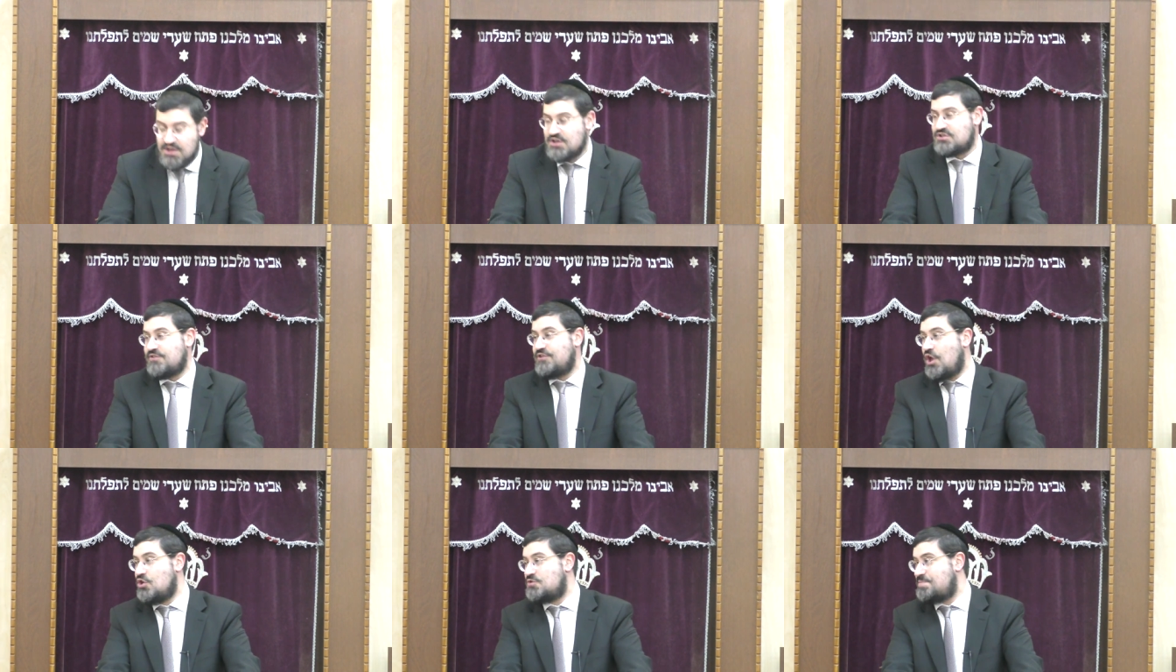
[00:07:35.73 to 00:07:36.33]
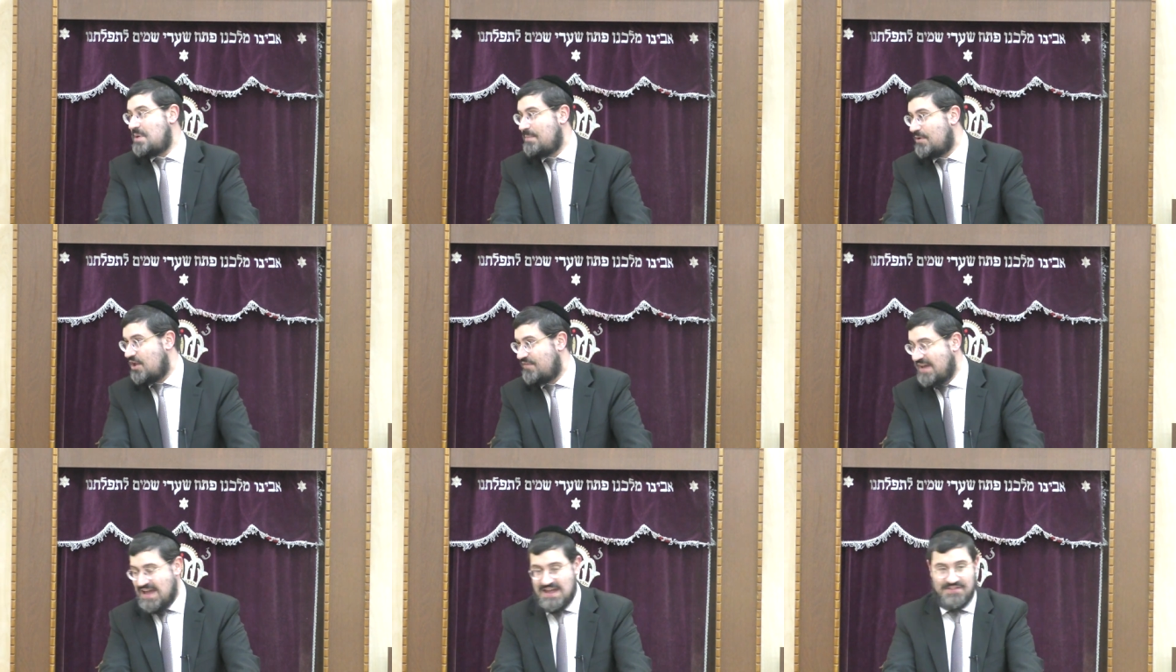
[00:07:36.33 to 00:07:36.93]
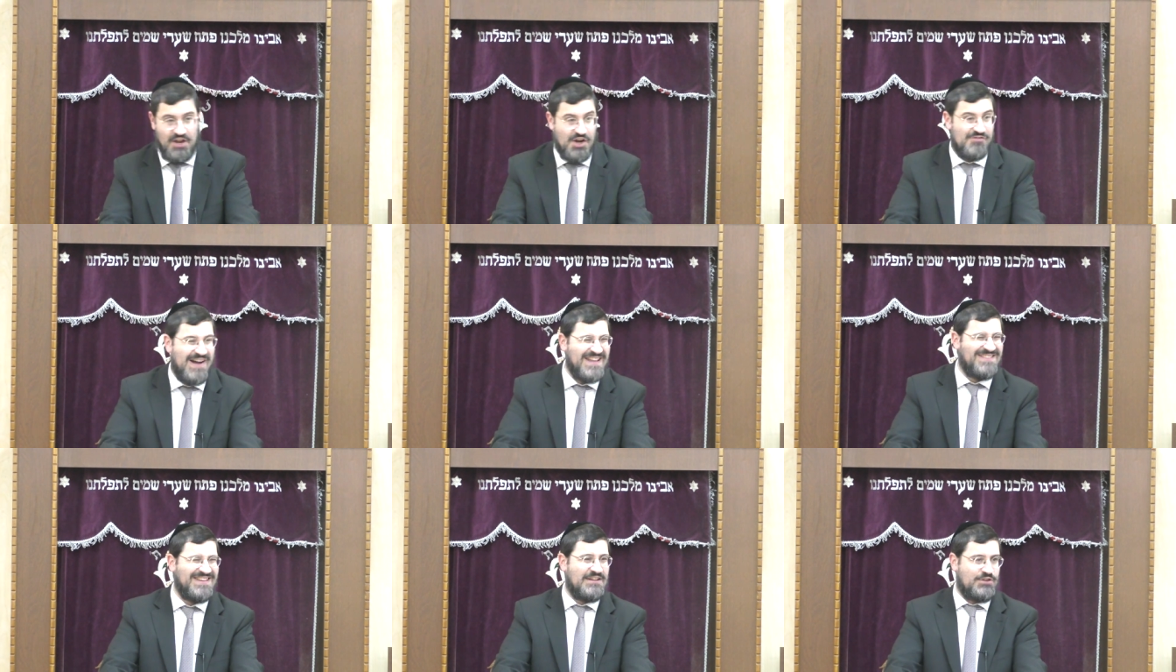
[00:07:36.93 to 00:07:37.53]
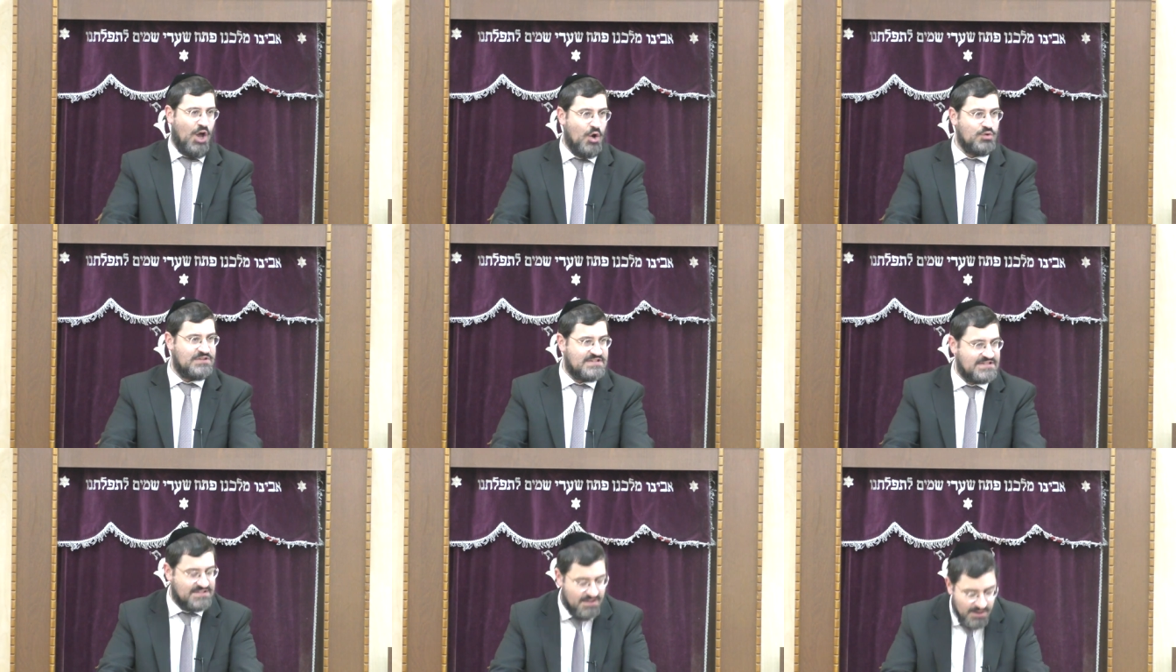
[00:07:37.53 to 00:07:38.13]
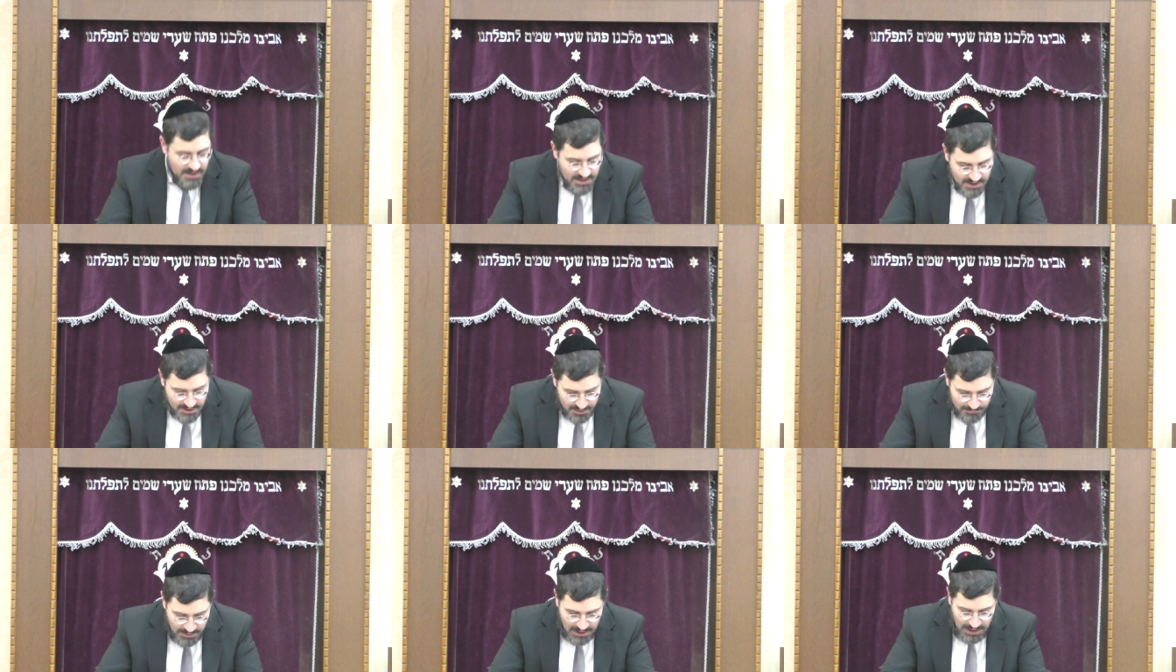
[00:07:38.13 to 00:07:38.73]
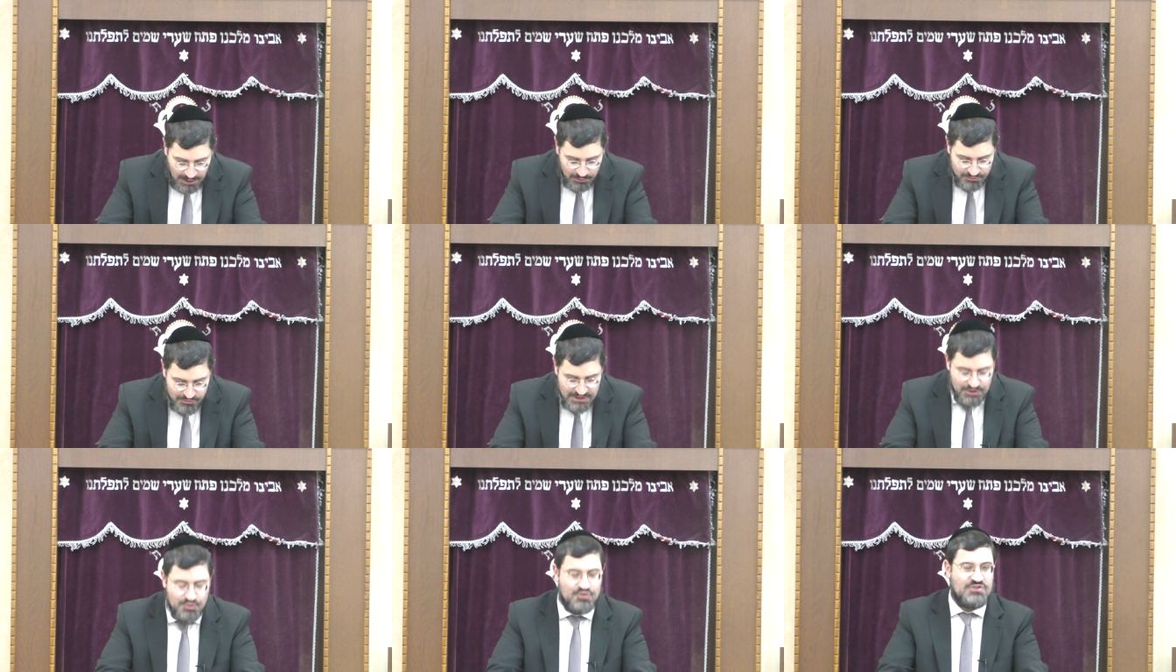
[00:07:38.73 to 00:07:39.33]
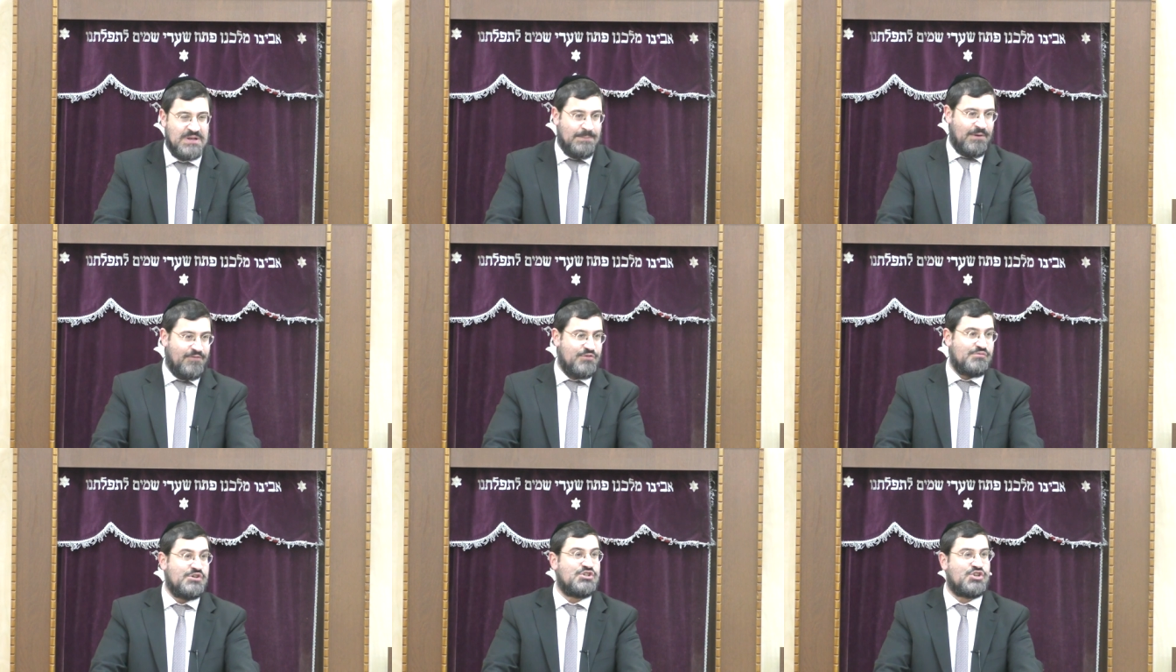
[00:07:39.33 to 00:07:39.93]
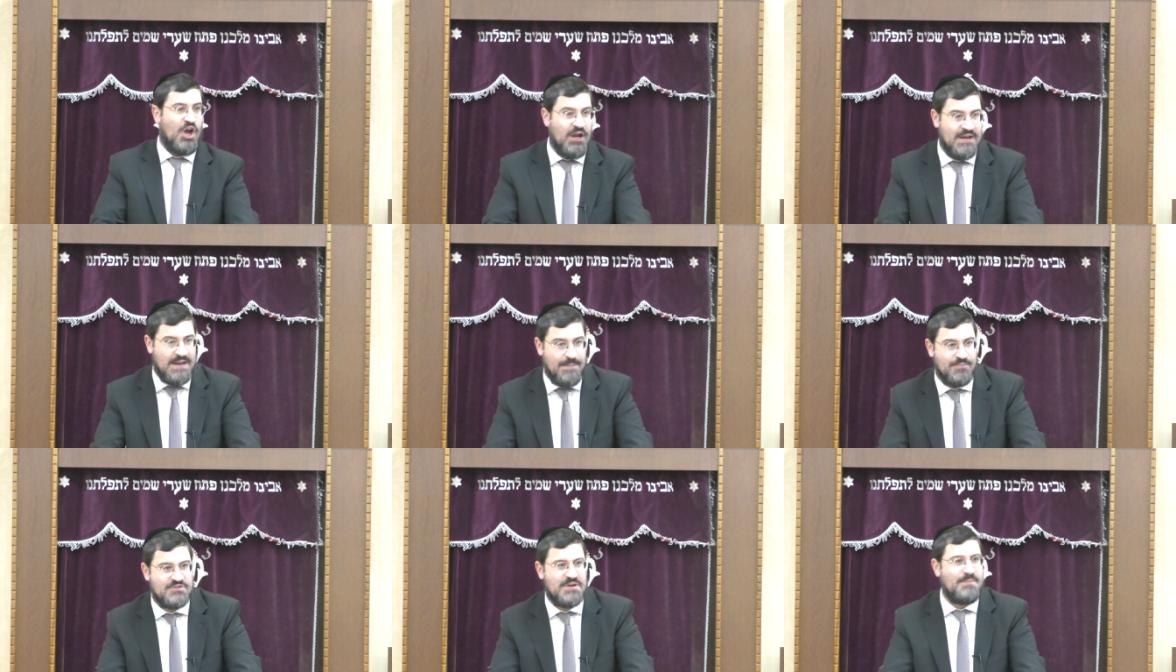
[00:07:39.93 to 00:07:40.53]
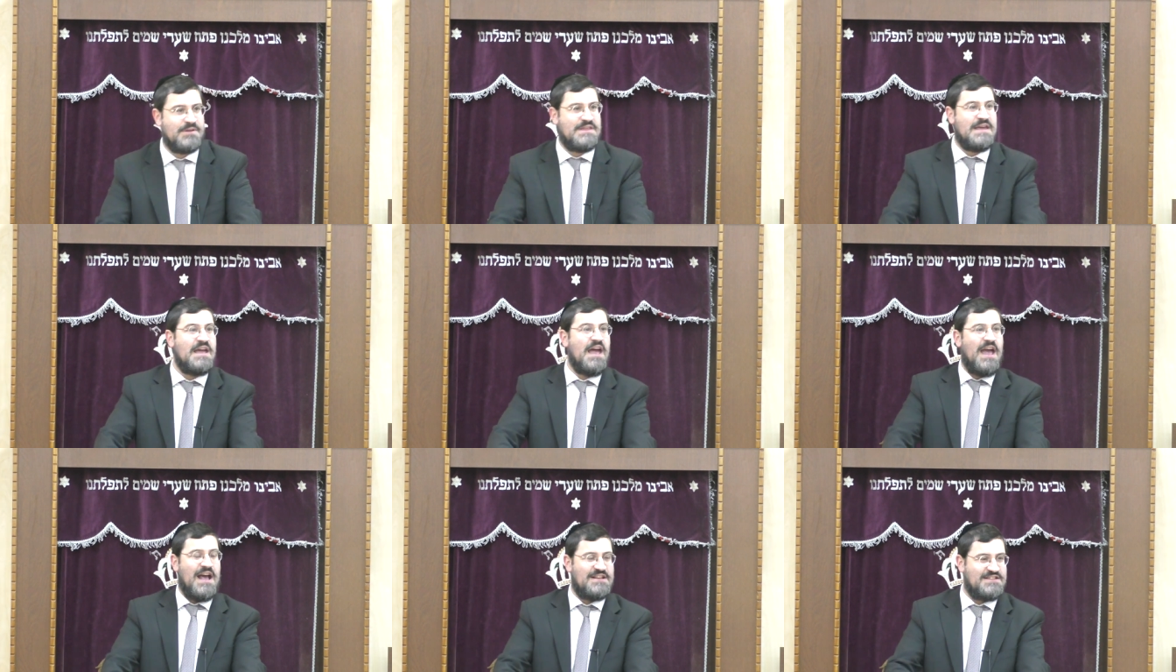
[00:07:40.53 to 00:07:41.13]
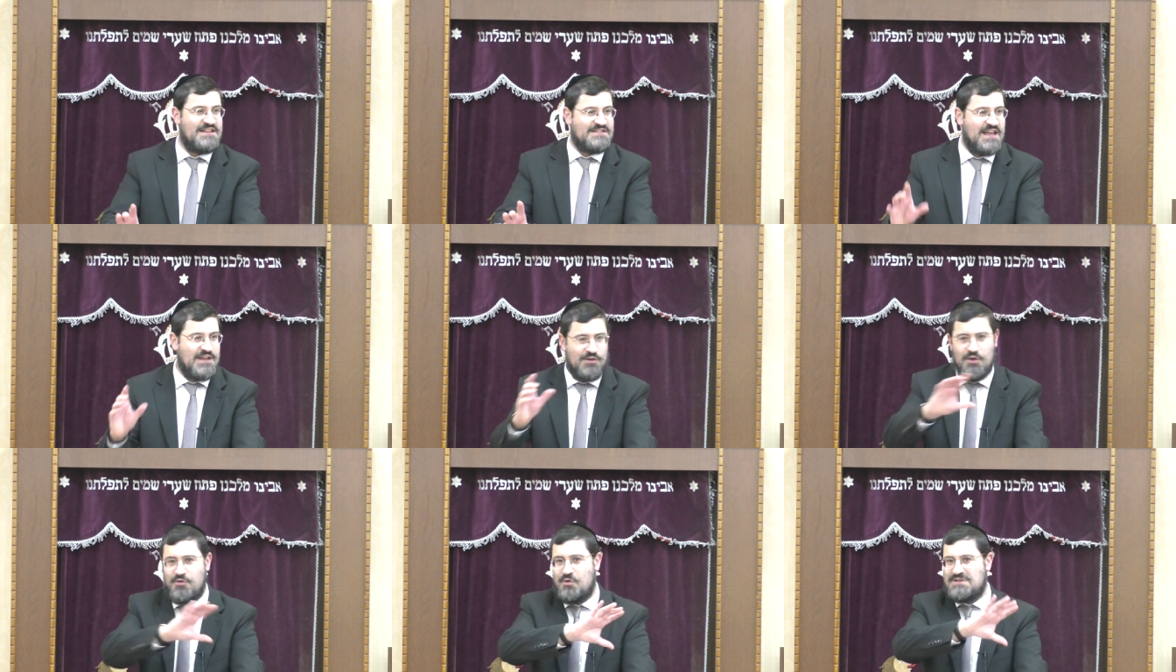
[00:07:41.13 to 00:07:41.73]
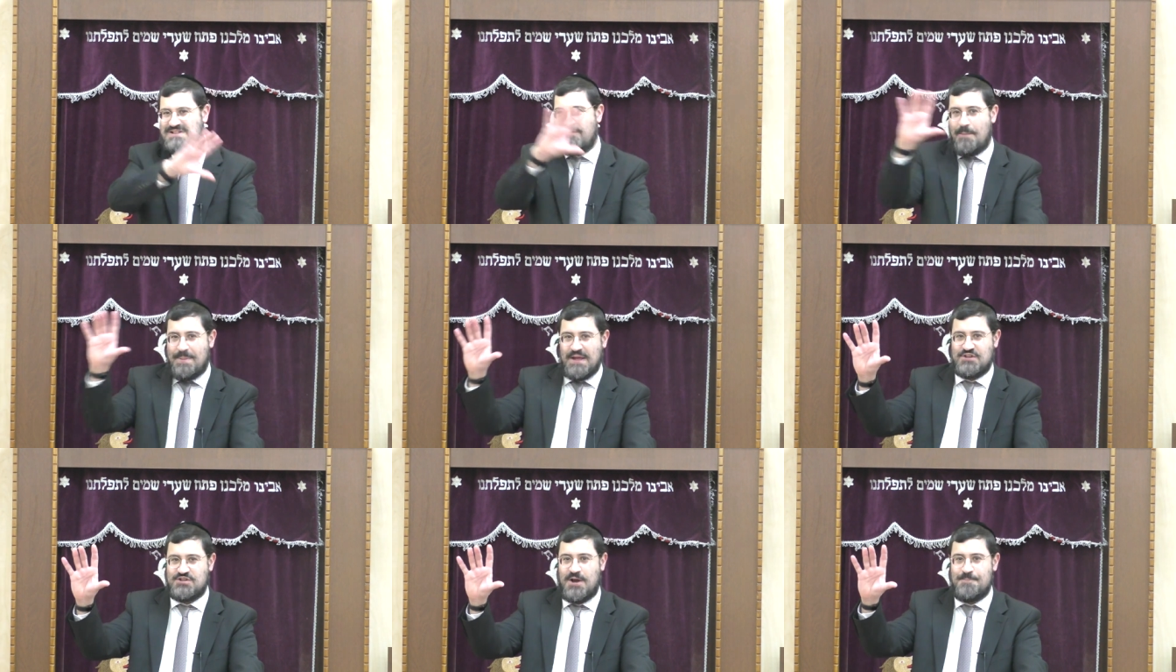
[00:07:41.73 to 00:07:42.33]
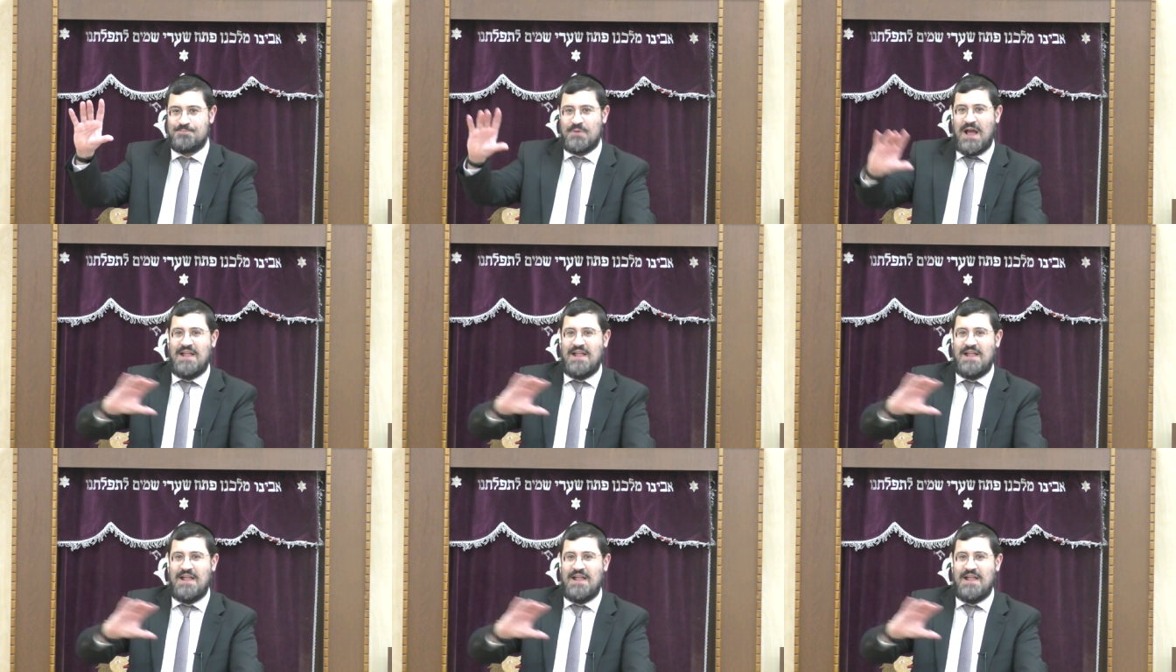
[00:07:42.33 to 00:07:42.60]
So for those people over here that are writing notes, I'll read you some of the Rishonim. Some of the, as they say, you know, they always have a picture.